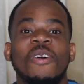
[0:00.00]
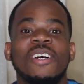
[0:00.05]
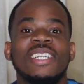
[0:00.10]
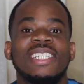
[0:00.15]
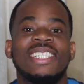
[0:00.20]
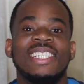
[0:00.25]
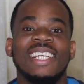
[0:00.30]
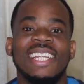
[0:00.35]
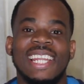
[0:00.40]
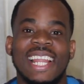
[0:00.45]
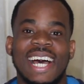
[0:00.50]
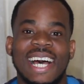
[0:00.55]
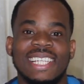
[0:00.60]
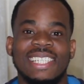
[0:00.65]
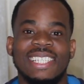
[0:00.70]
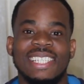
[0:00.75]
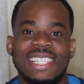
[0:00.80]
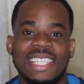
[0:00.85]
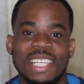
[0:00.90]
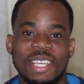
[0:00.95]
what's the
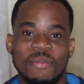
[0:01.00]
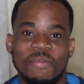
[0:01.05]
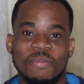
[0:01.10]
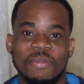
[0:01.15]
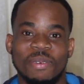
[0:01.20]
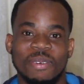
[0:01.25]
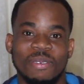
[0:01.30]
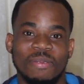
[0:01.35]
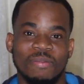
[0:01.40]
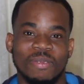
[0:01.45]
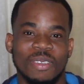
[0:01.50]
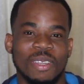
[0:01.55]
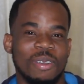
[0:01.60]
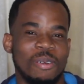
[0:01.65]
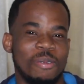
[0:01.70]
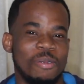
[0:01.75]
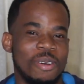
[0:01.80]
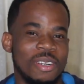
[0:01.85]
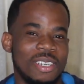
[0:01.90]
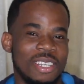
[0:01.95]
last tip?
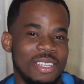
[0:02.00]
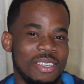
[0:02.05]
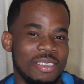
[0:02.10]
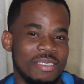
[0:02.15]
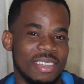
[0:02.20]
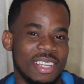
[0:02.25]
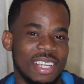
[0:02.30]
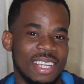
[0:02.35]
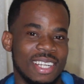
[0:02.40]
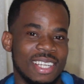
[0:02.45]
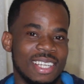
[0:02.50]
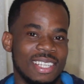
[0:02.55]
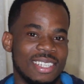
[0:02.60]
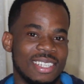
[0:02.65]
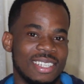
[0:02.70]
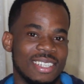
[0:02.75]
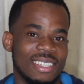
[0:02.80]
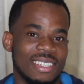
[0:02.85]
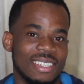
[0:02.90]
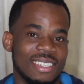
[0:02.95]
What do you think it
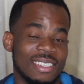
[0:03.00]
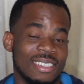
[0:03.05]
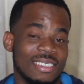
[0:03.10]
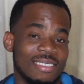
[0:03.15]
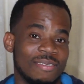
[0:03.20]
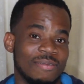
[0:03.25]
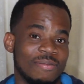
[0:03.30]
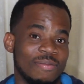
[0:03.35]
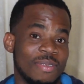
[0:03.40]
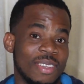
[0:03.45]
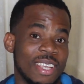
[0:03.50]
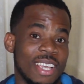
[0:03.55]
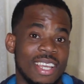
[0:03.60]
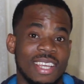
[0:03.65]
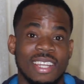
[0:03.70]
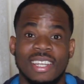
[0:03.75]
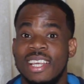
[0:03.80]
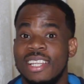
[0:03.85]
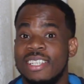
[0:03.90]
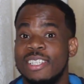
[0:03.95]
is?
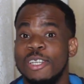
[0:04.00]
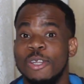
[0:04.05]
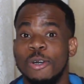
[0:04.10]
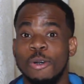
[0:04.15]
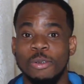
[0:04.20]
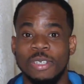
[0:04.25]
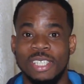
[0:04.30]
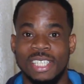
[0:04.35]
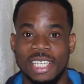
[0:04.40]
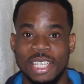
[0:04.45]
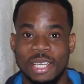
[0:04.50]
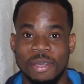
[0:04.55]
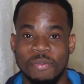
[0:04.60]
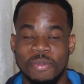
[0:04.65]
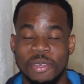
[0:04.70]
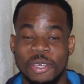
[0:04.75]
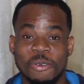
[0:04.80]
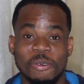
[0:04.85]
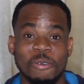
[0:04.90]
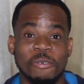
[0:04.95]
There's no tip.
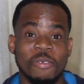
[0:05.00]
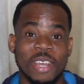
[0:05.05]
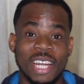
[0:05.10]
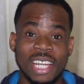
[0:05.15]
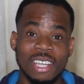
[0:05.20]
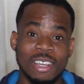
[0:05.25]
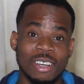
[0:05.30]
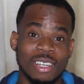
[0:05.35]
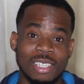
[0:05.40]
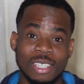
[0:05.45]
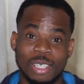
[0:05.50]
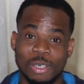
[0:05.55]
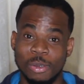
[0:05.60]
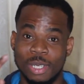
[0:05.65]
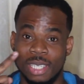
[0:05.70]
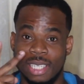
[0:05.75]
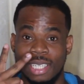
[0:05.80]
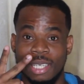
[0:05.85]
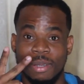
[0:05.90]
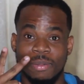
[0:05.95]
You already got 2
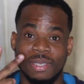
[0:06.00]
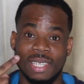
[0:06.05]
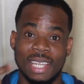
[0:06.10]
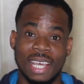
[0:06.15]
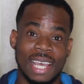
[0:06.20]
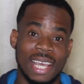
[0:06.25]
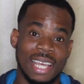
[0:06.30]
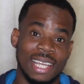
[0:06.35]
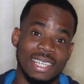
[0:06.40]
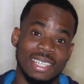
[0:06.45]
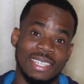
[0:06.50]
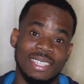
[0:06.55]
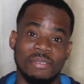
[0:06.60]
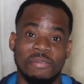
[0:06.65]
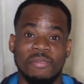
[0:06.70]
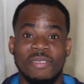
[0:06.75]
tips, and the